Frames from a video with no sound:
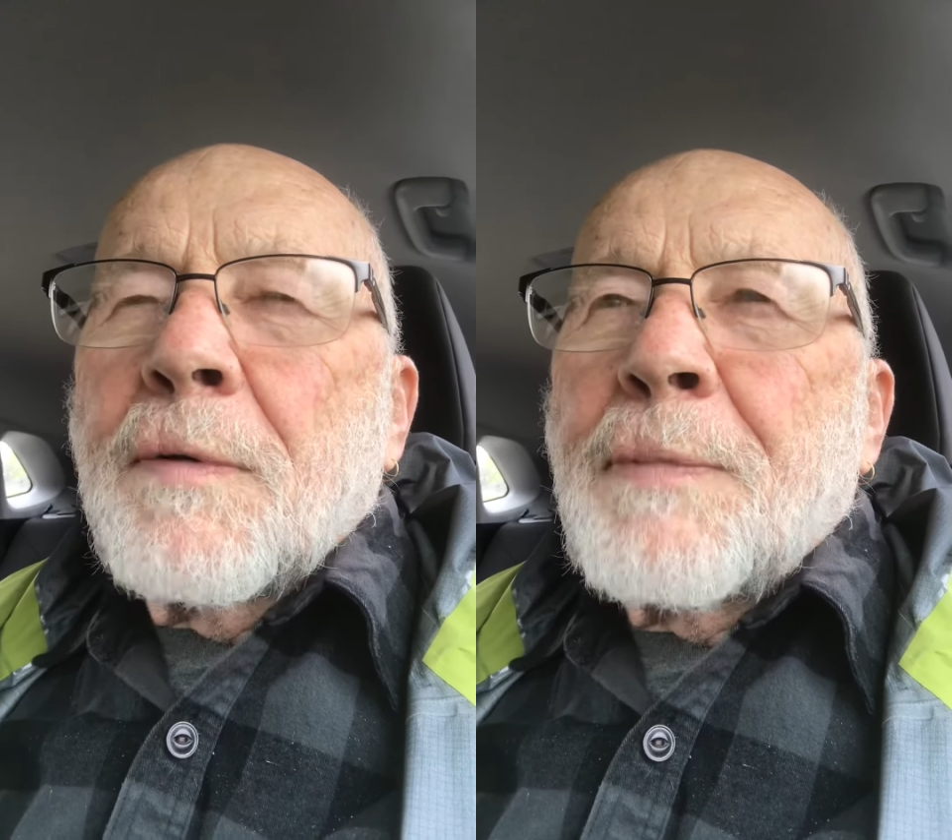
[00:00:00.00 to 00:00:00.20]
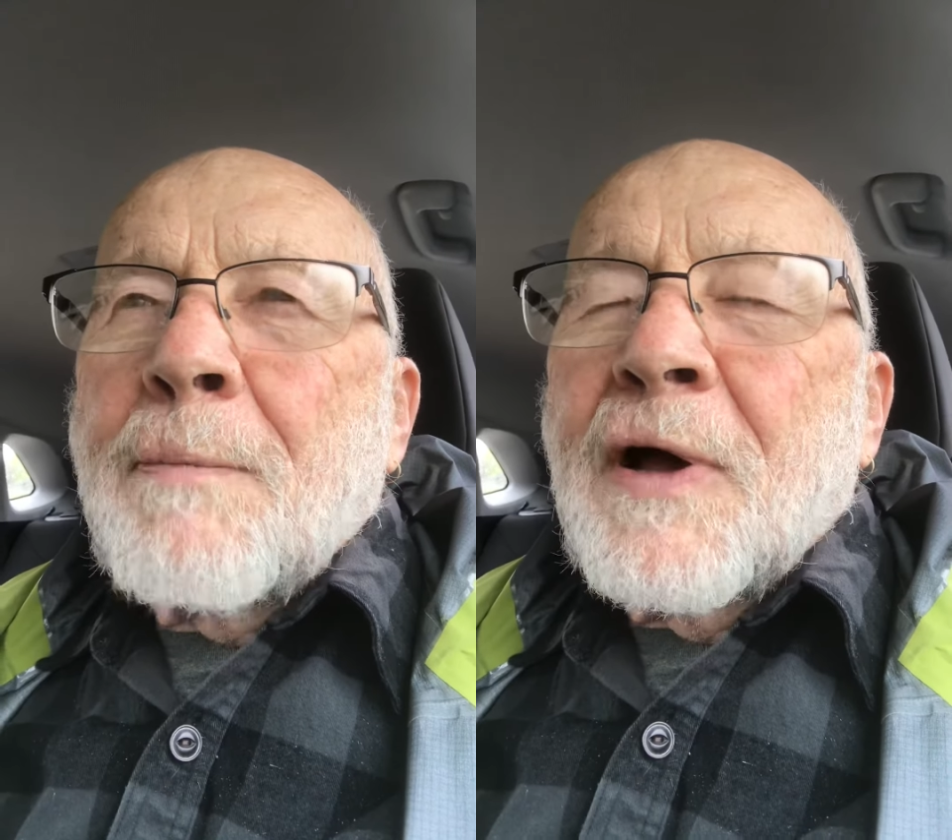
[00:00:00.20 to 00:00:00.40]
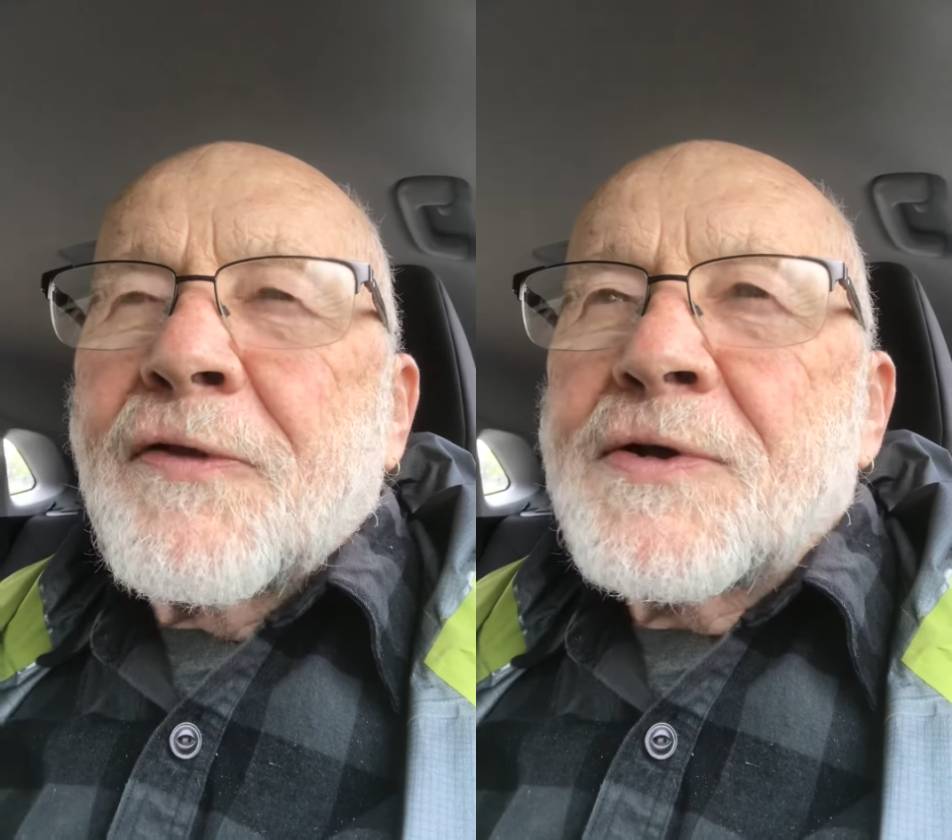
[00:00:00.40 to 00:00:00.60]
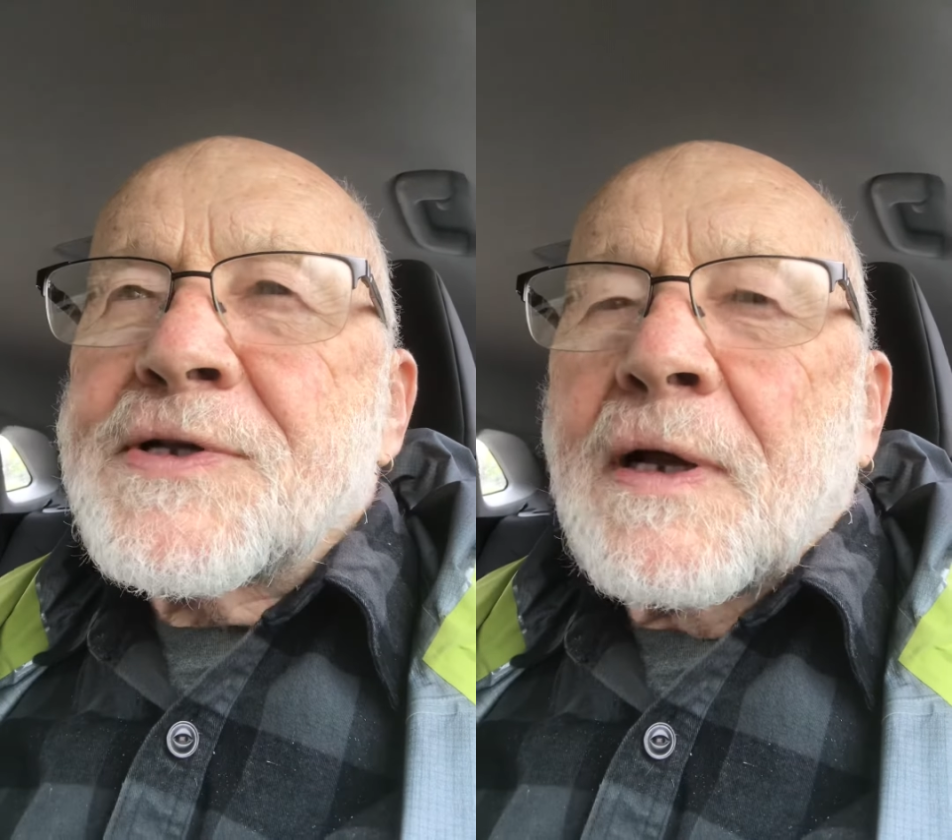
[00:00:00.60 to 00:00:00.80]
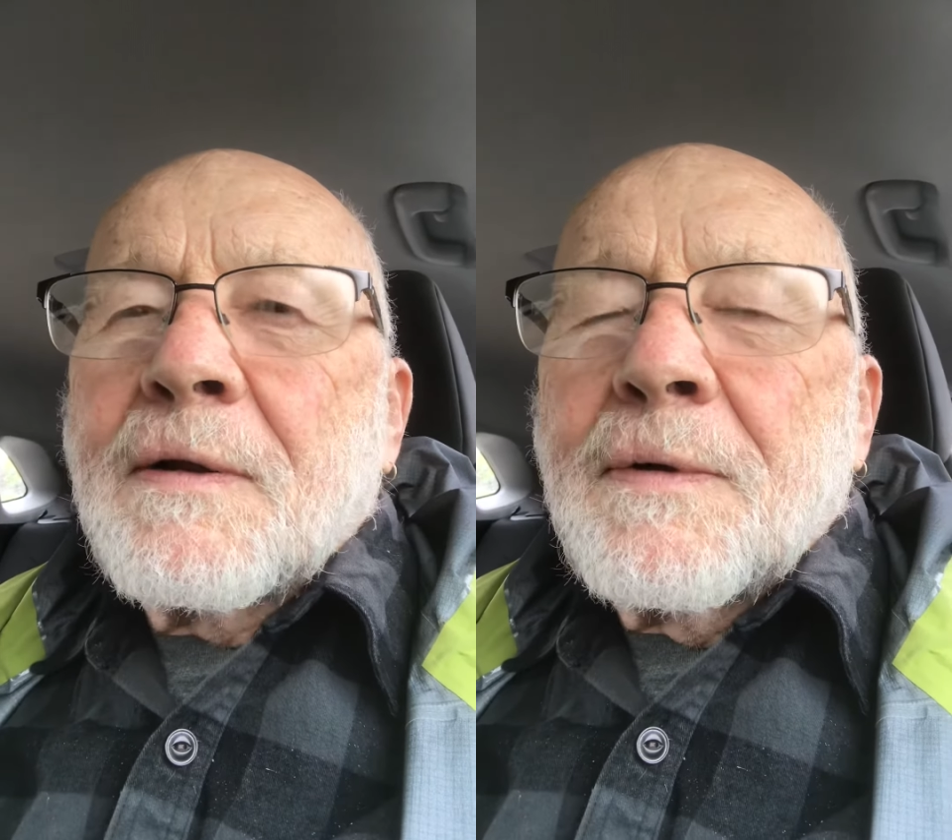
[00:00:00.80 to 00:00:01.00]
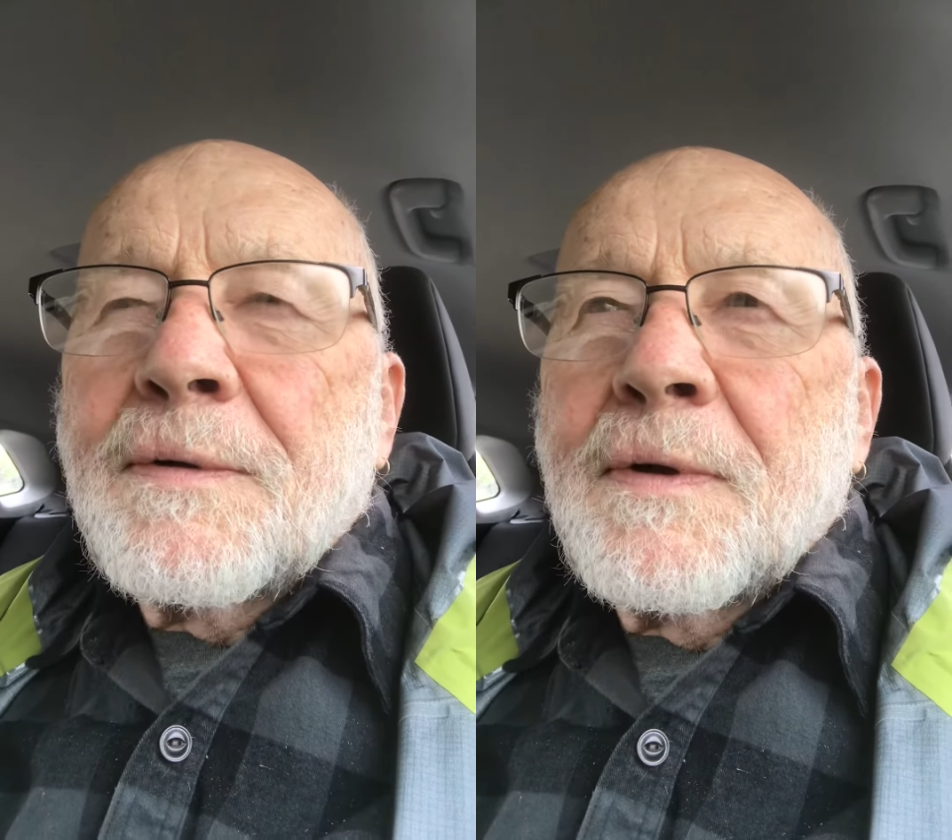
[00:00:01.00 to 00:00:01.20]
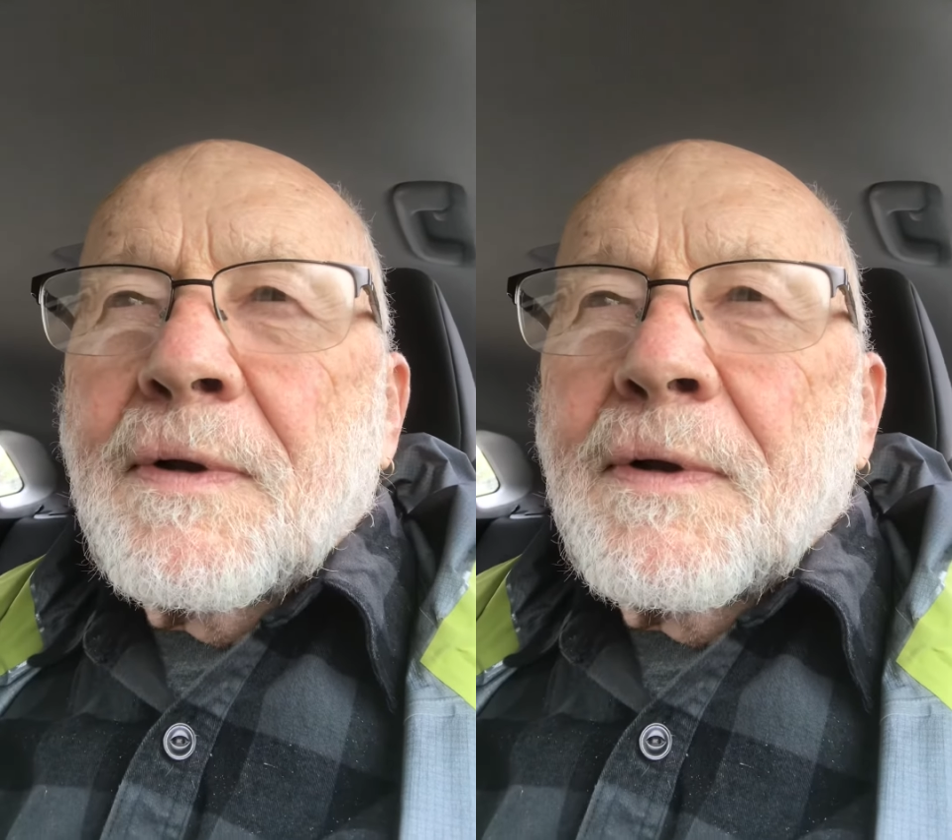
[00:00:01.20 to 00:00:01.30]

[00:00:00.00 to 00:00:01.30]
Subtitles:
my mothers on